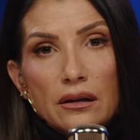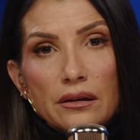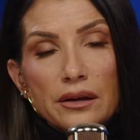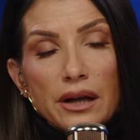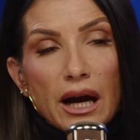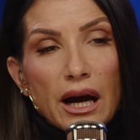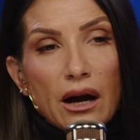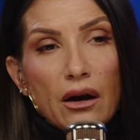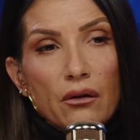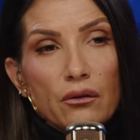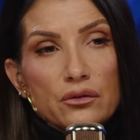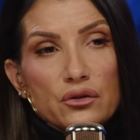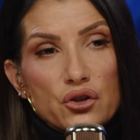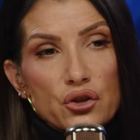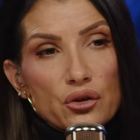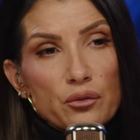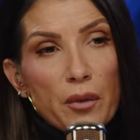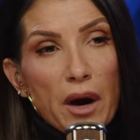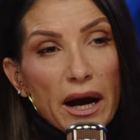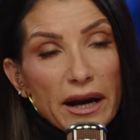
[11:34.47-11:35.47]
Now,
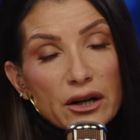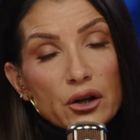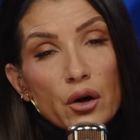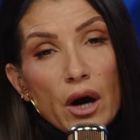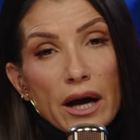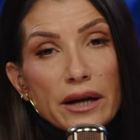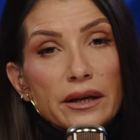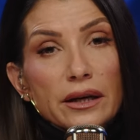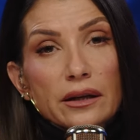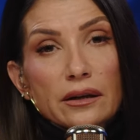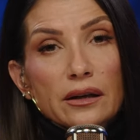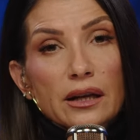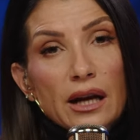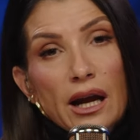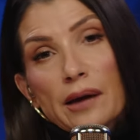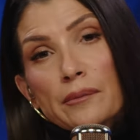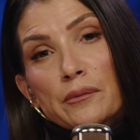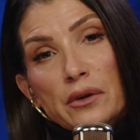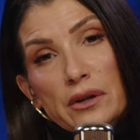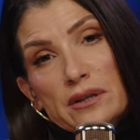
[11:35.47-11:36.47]
to my credit, and
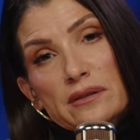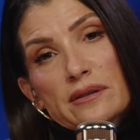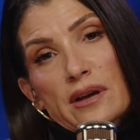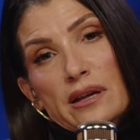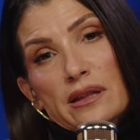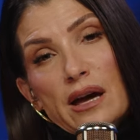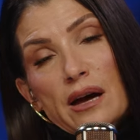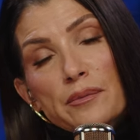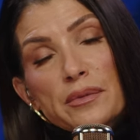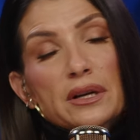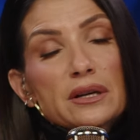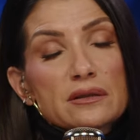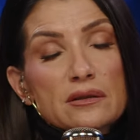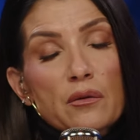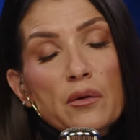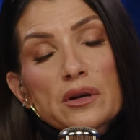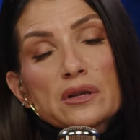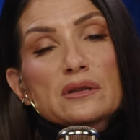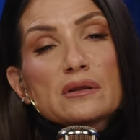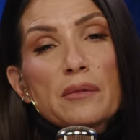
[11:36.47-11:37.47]
I'm going to say that because it
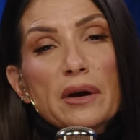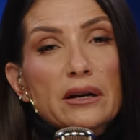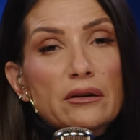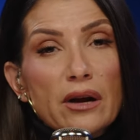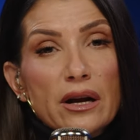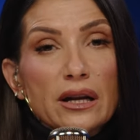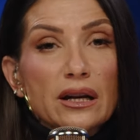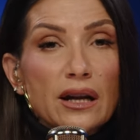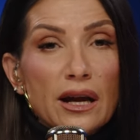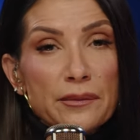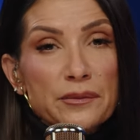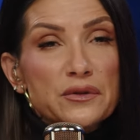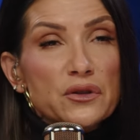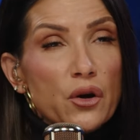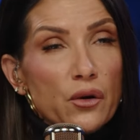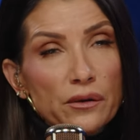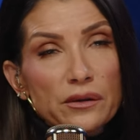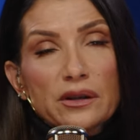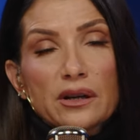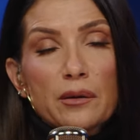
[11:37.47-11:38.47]
was to my credit, I'm
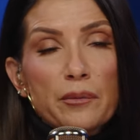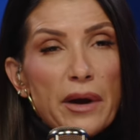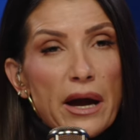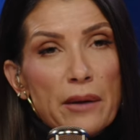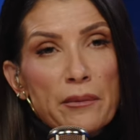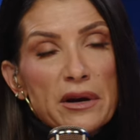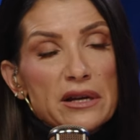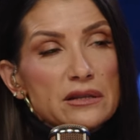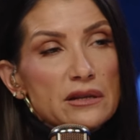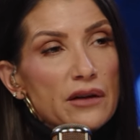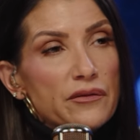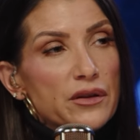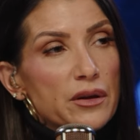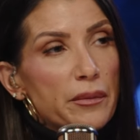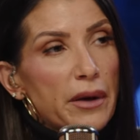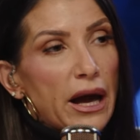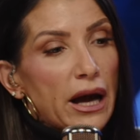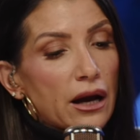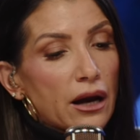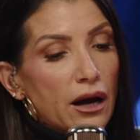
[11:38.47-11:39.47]
totally going to pat myself on the
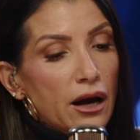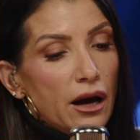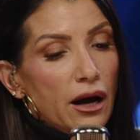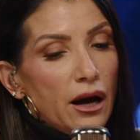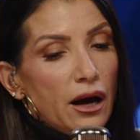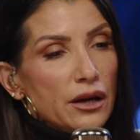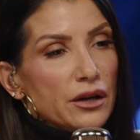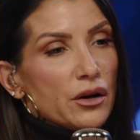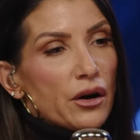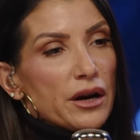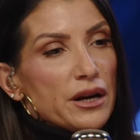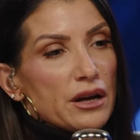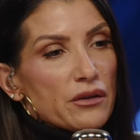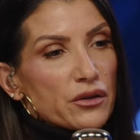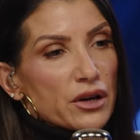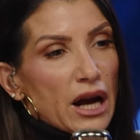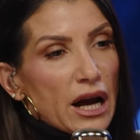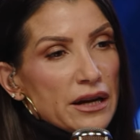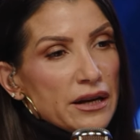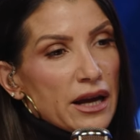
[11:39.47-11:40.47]
back. You know, I
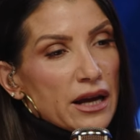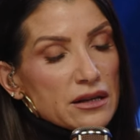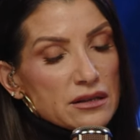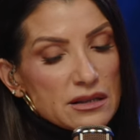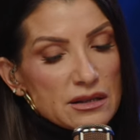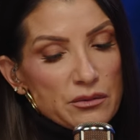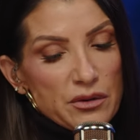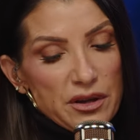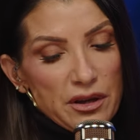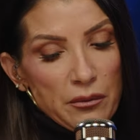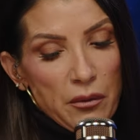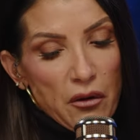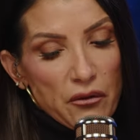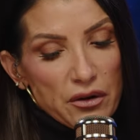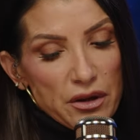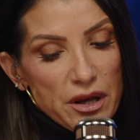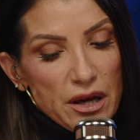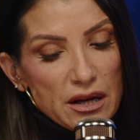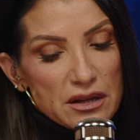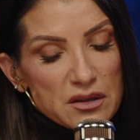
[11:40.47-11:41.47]
never got nasty with him
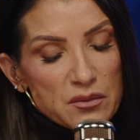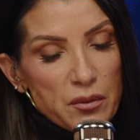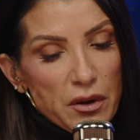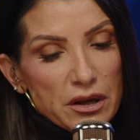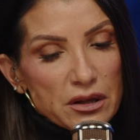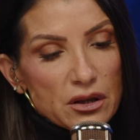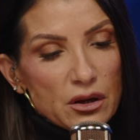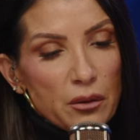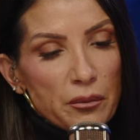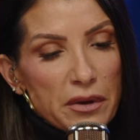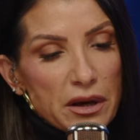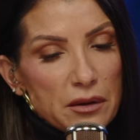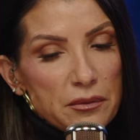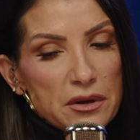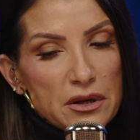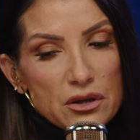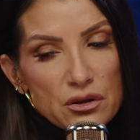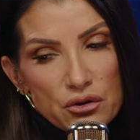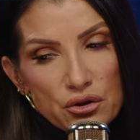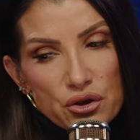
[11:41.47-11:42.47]
over this, but you know, maybe
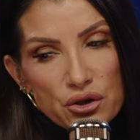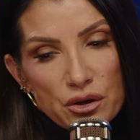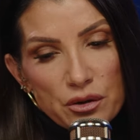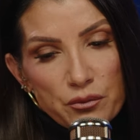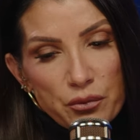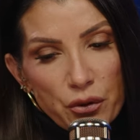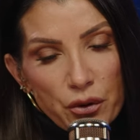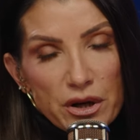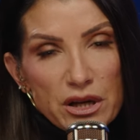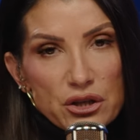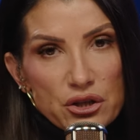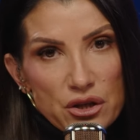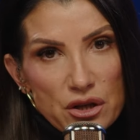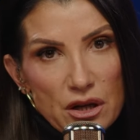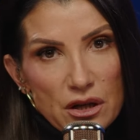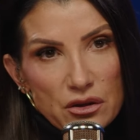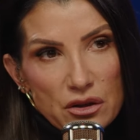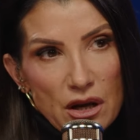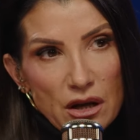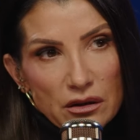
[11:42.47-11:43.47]
you should preach
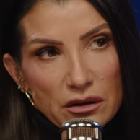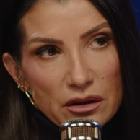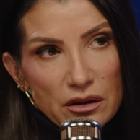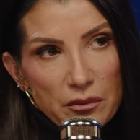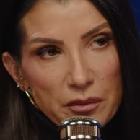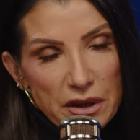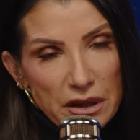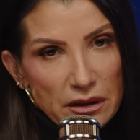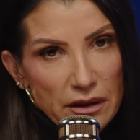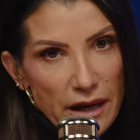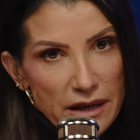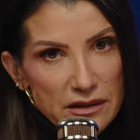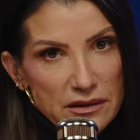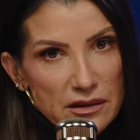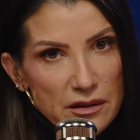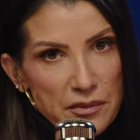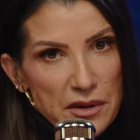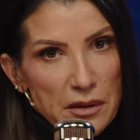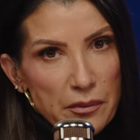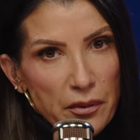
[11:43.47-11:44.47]
a little bit less
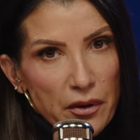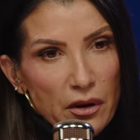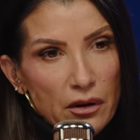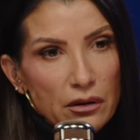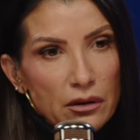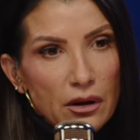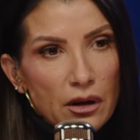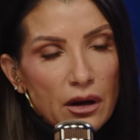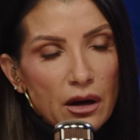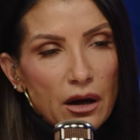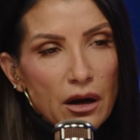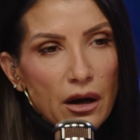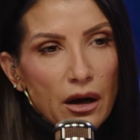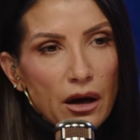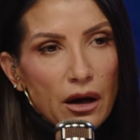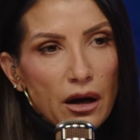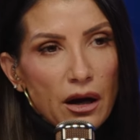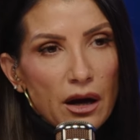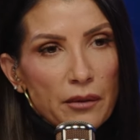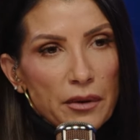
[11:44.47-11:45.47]
to people
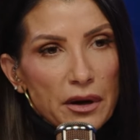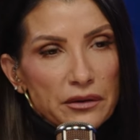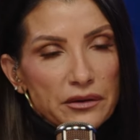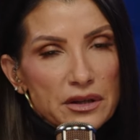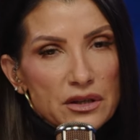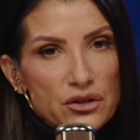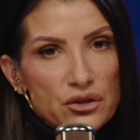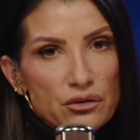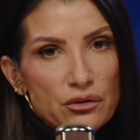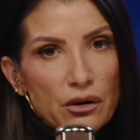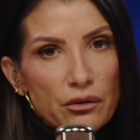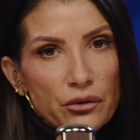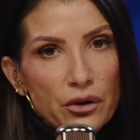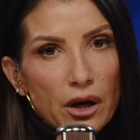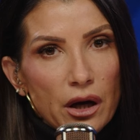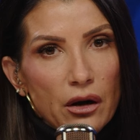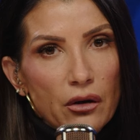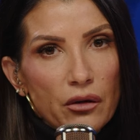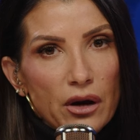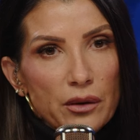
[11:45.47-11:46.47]
uh, about things you don't
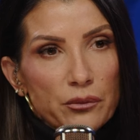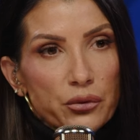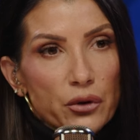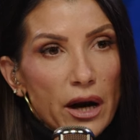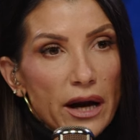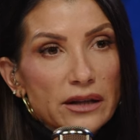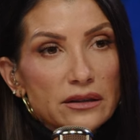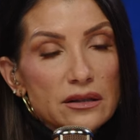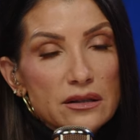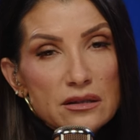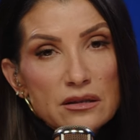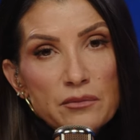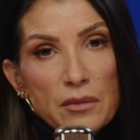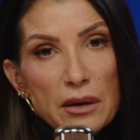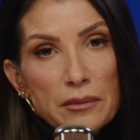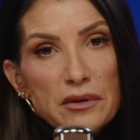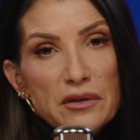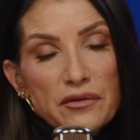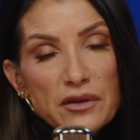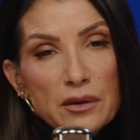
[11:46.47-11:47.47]
know and practice.
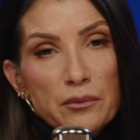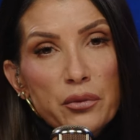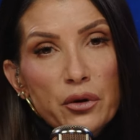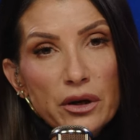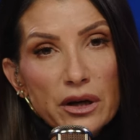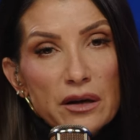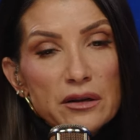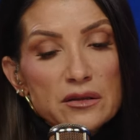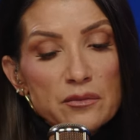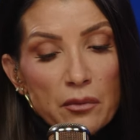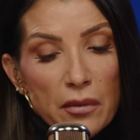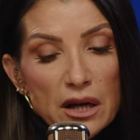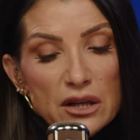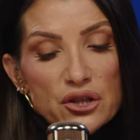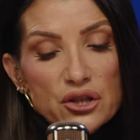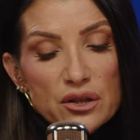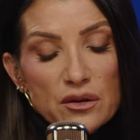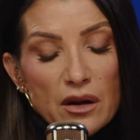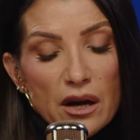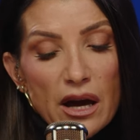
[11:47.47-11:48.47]
Maybe if he put as
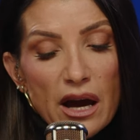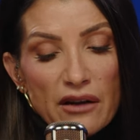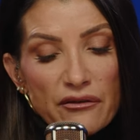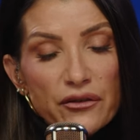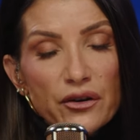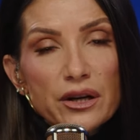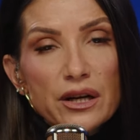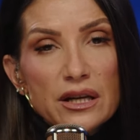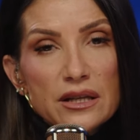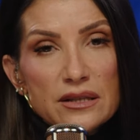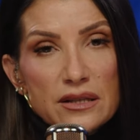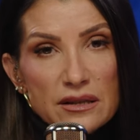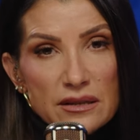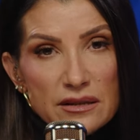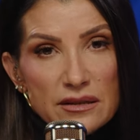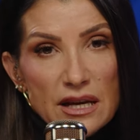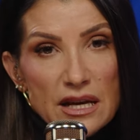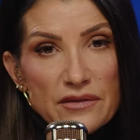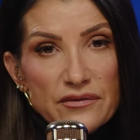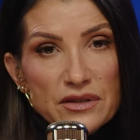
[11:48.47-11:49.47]
much effort into
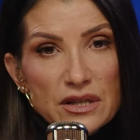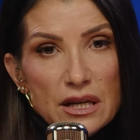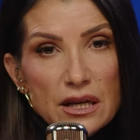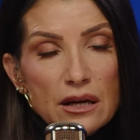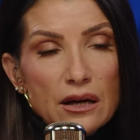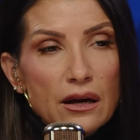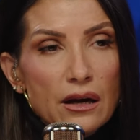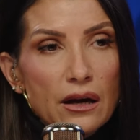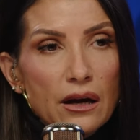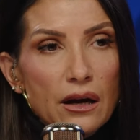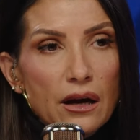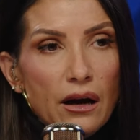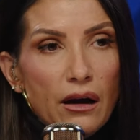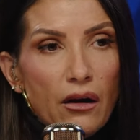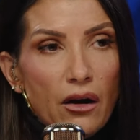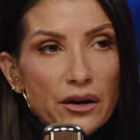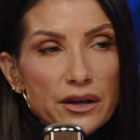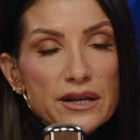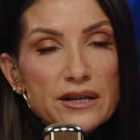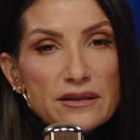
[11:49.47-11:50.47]
safety
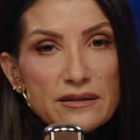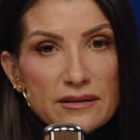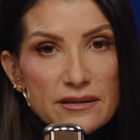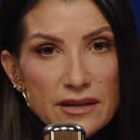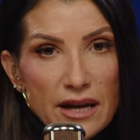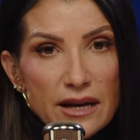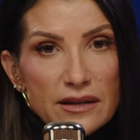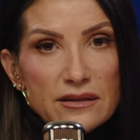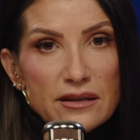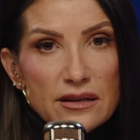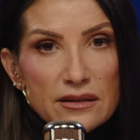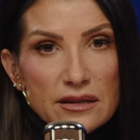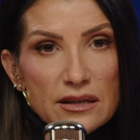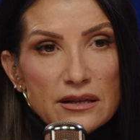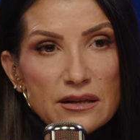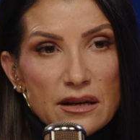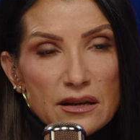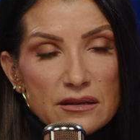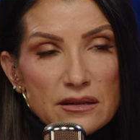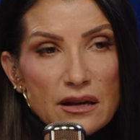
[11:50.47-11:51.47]
on his sets as he
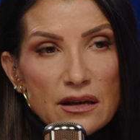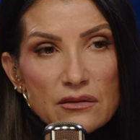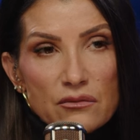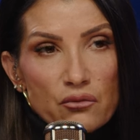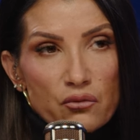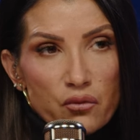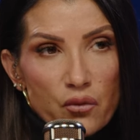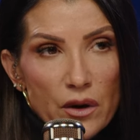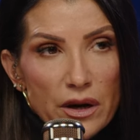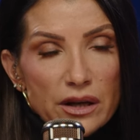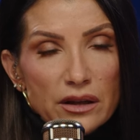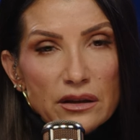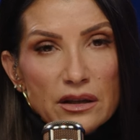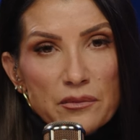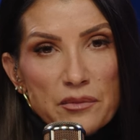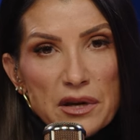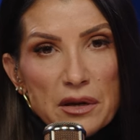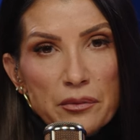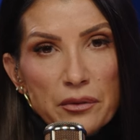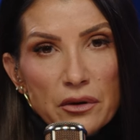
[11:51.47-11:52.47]
does at
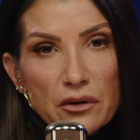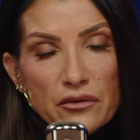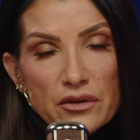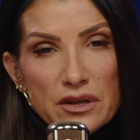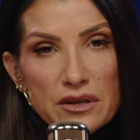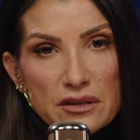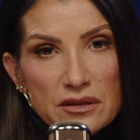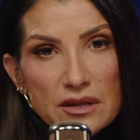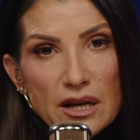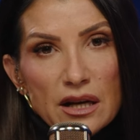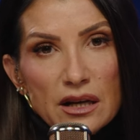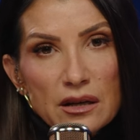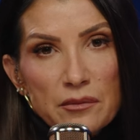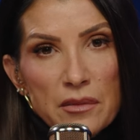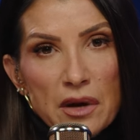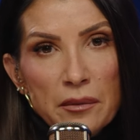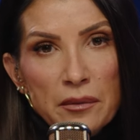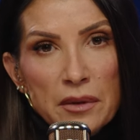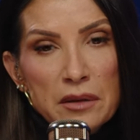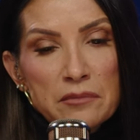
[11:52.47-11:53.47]
railing people over the Second
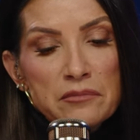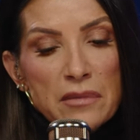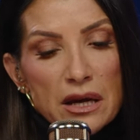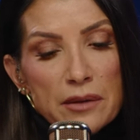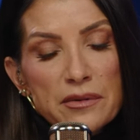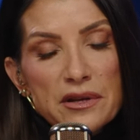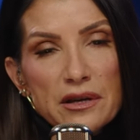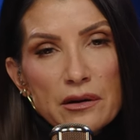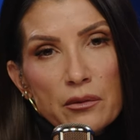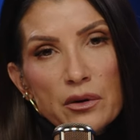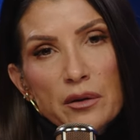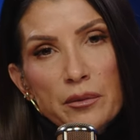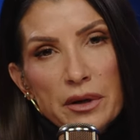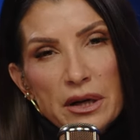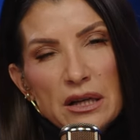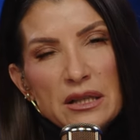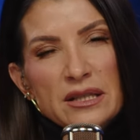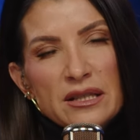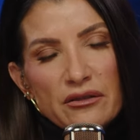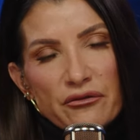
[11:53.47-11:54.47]
Amendment, maybe there would have been
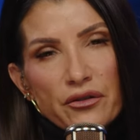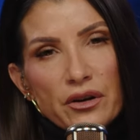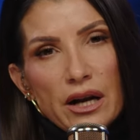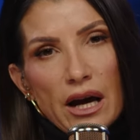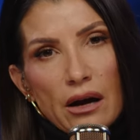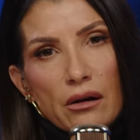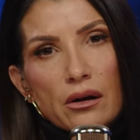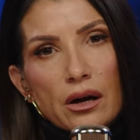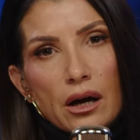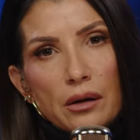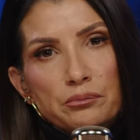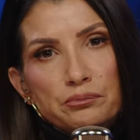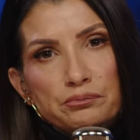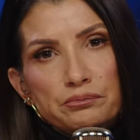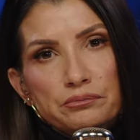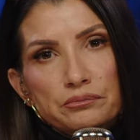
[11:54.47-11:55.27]
a different outcome.